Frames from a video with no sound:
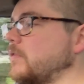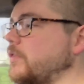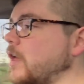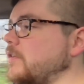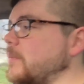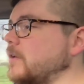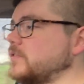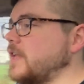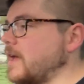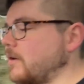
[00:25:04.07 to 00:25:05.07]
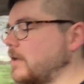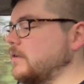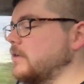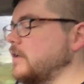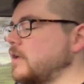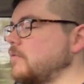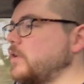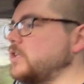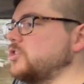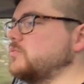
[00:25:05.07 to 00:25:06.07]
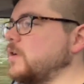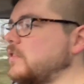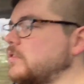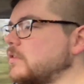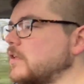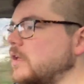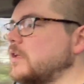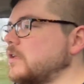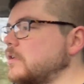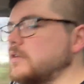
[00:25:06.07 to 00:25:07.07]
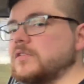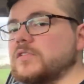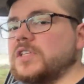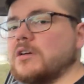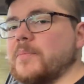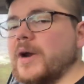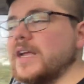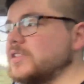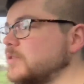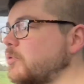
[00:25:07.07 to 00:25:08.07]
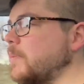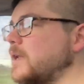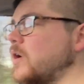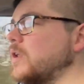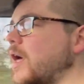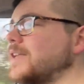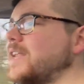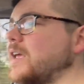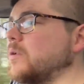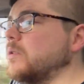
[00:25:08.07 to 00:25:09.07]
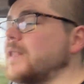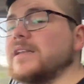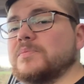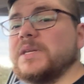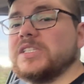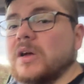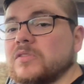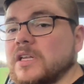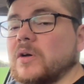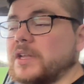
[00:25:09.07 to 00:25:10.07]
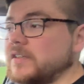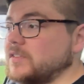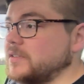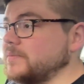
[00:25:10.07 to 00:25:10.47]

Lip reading: 30 miles an hour, which with zero brakes is probably not ideal, let's be totally honest.